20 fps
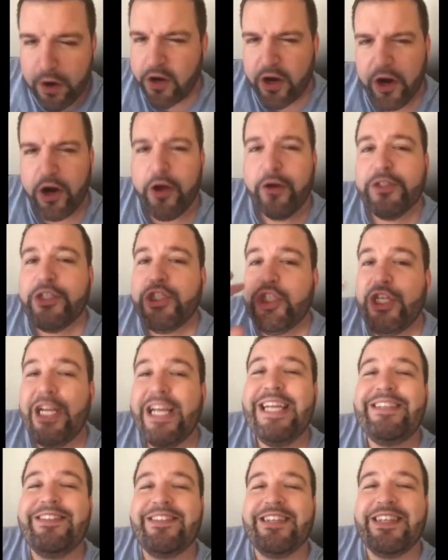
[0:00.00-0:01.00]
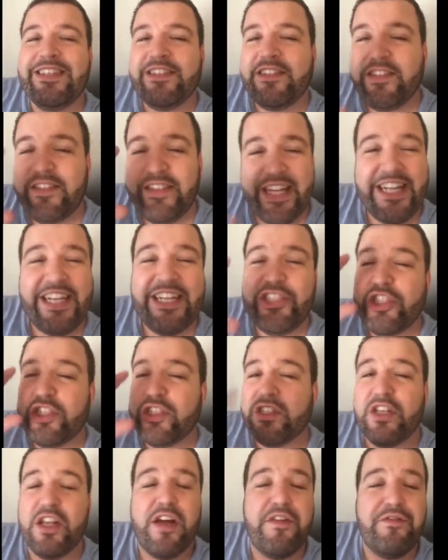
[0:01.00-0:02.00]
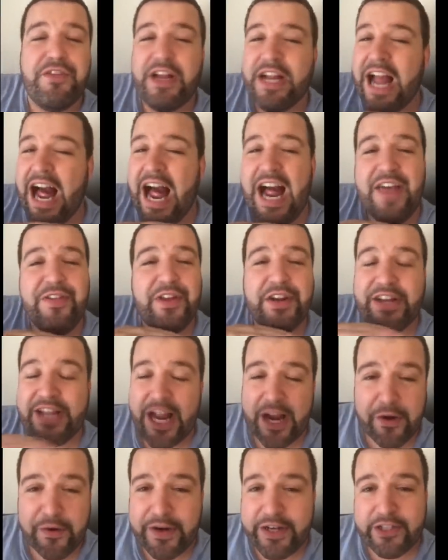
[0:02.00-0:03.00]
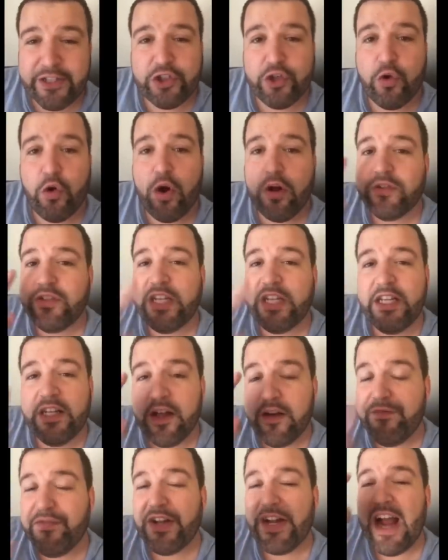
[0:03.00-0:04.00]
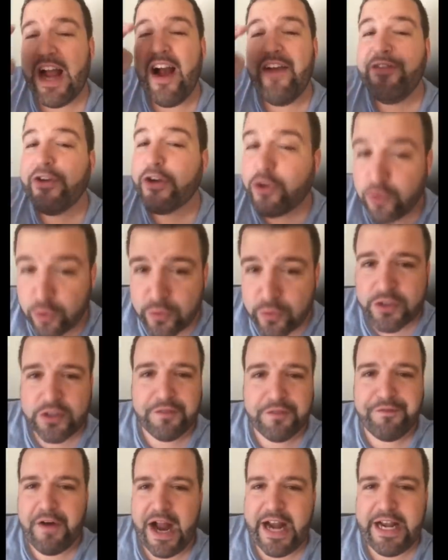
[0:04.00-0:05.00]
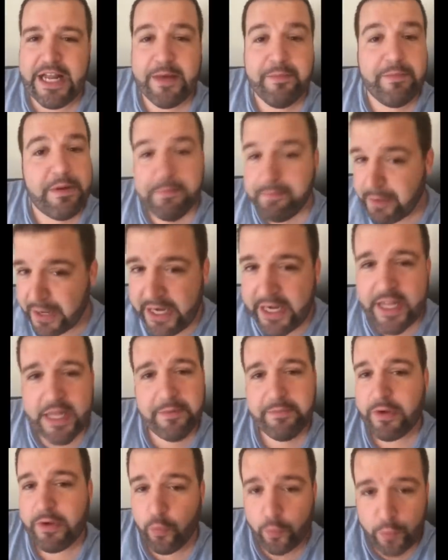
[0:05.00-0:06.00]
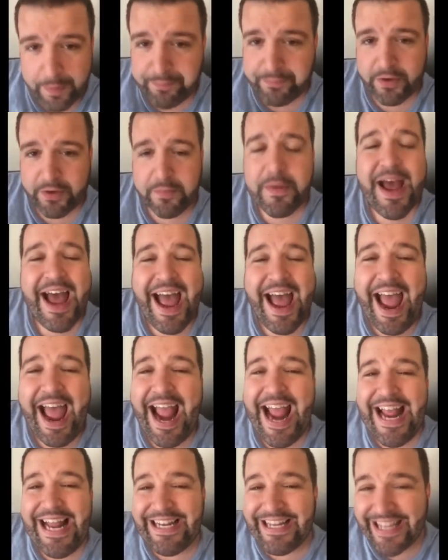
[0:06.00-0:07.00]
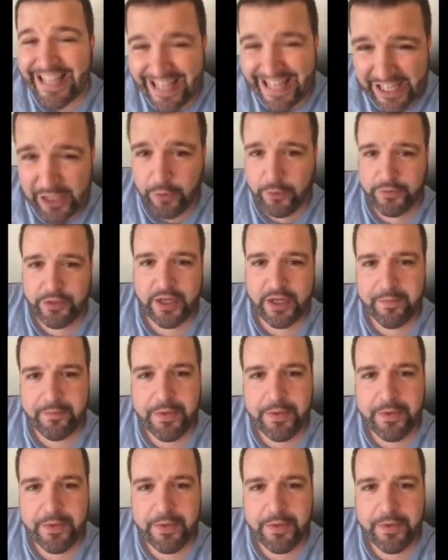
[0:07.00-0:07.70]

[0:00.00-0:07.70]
for, no, no, no. Jesus didn't just love the guy that carried his cross. He loved the guy that crucified him and beat him and whipped him and killed